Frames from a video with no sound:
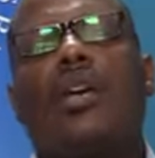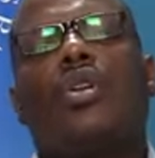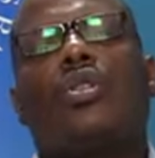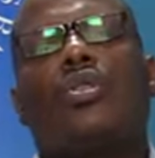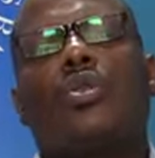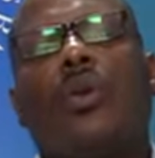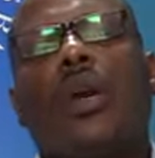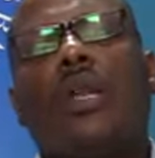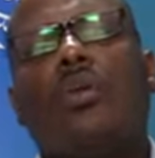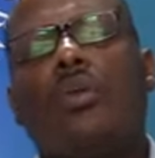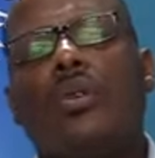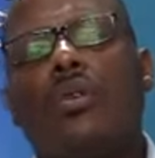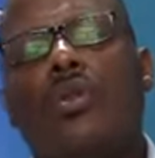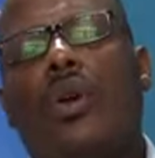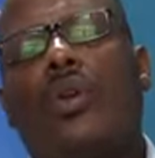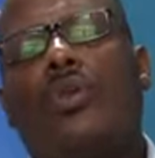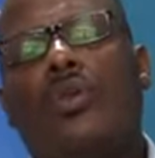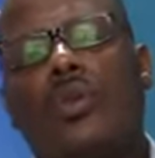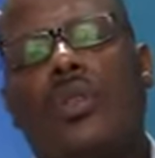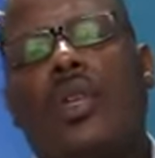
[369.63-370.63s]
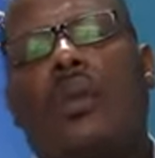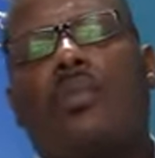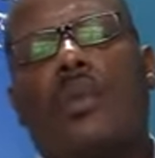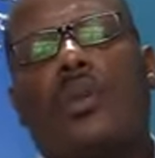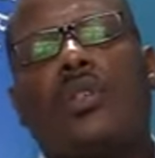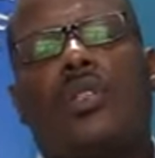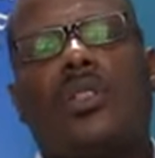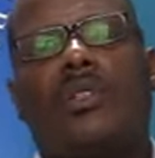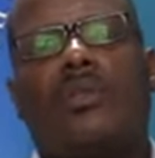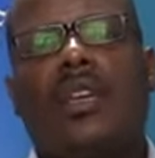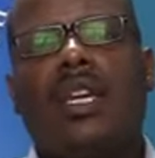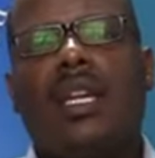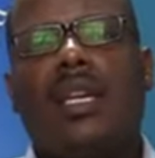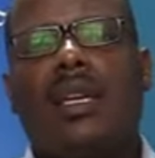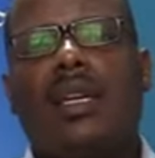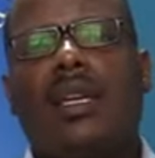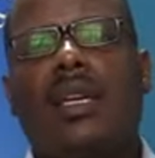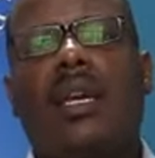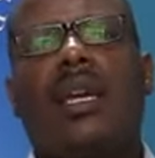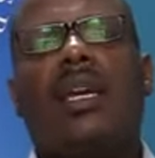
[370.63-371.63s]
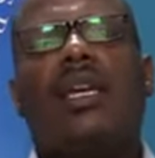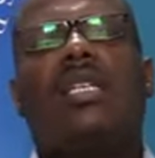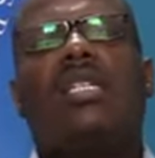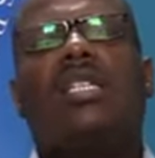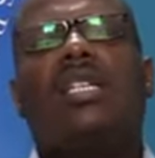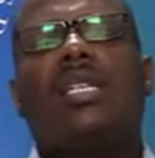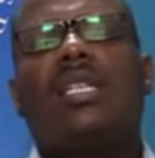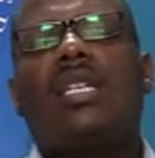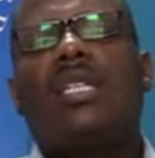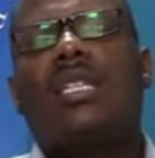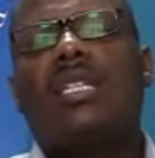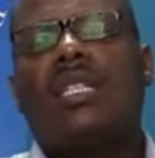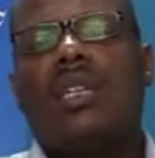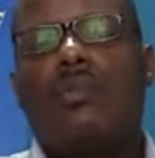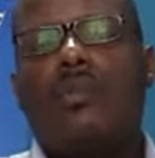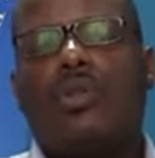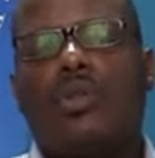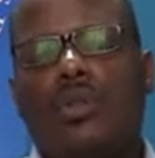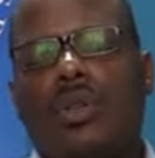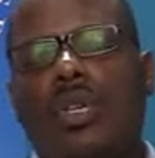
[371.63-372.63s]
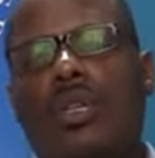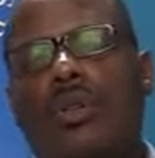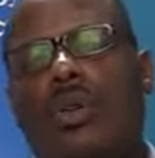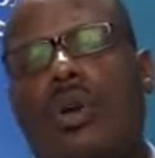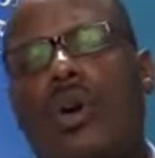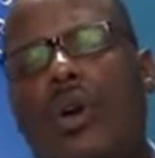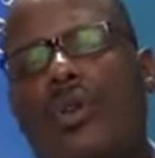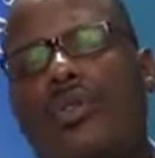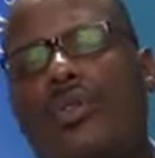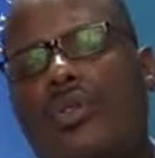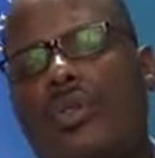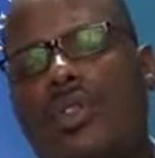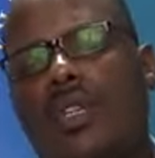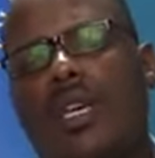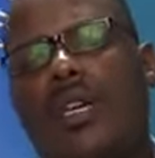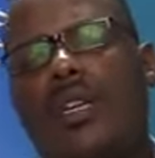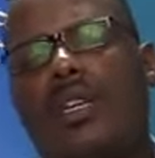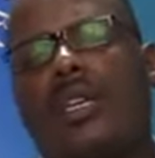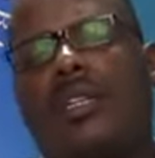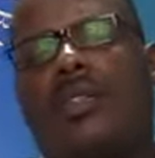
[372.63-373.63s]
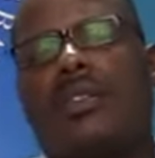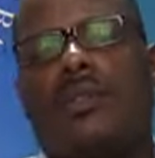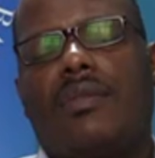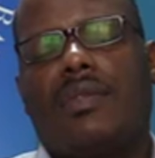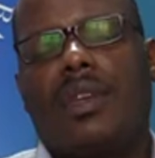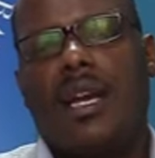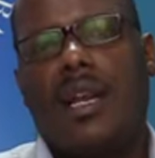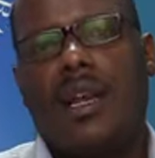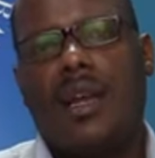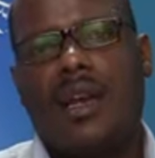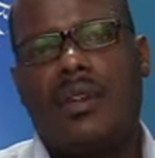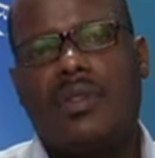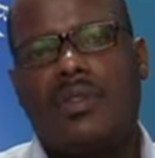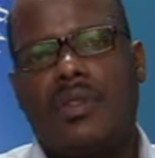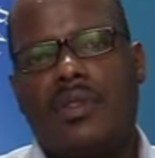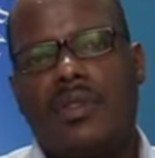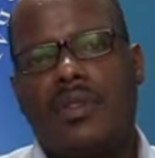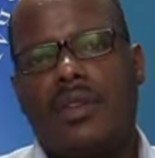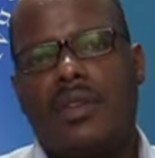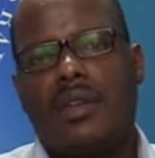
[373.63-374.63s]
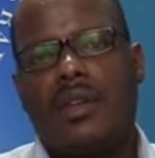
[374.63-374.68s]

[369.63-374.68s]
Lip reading: So when we go through the process of healing, Jesus is able to heal all those areas of their lives.